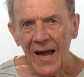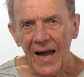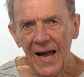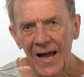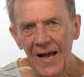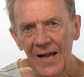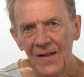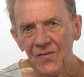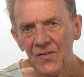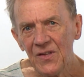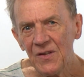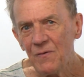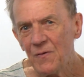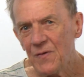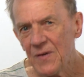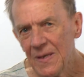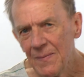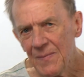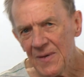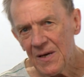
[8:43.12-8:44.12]
And the
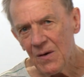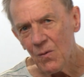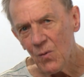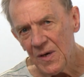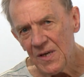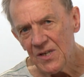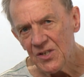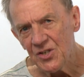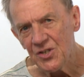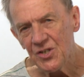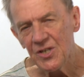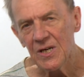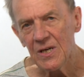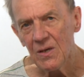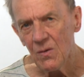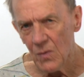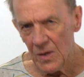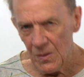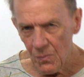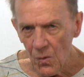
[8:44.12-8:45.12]
phonemic awareness
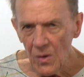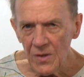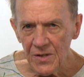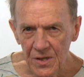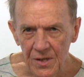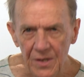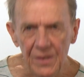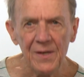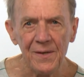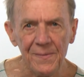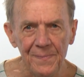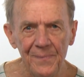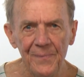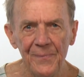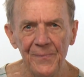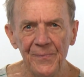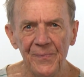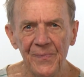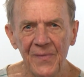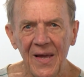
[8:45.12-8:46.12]
check, it was good.
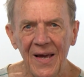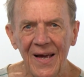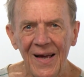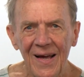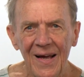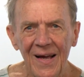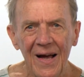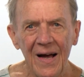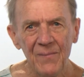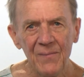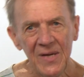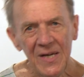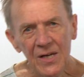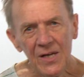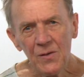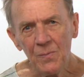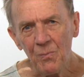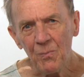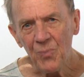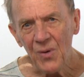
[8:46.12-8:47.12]
He
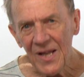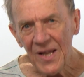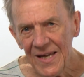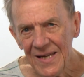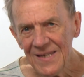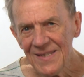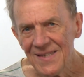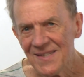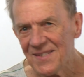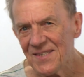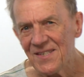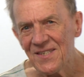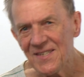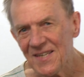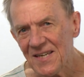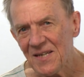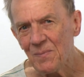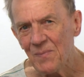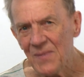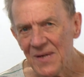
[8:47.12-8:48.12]
could blend and
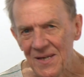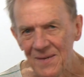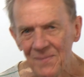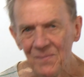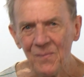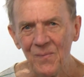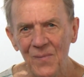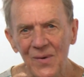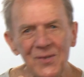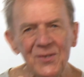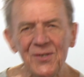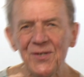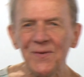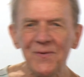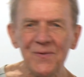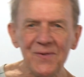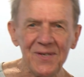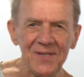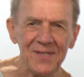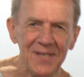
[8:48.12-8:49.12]
segment most
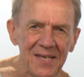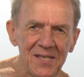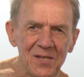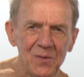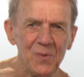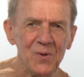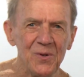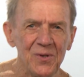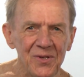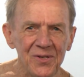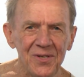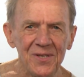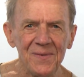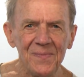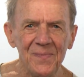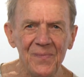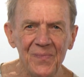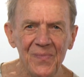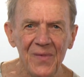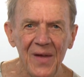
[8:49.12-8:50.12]
of the test words.
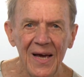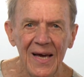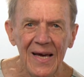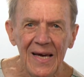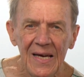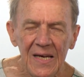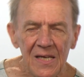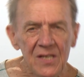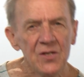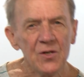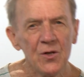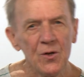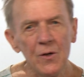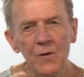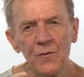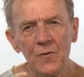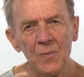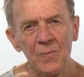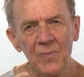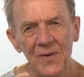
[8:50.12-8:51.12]
His
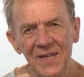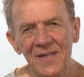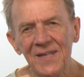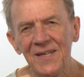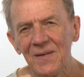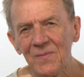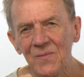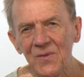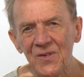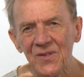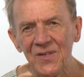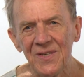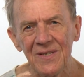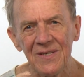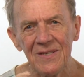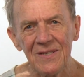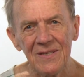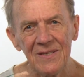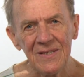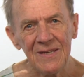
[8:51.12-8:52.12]
score for blending was
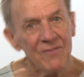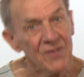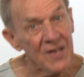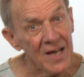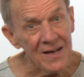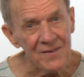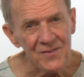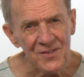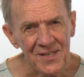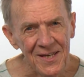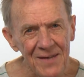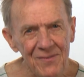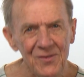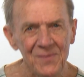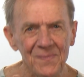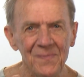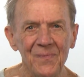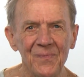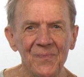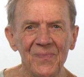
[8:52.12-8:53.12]
7 out of
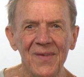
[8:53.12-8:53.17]
7,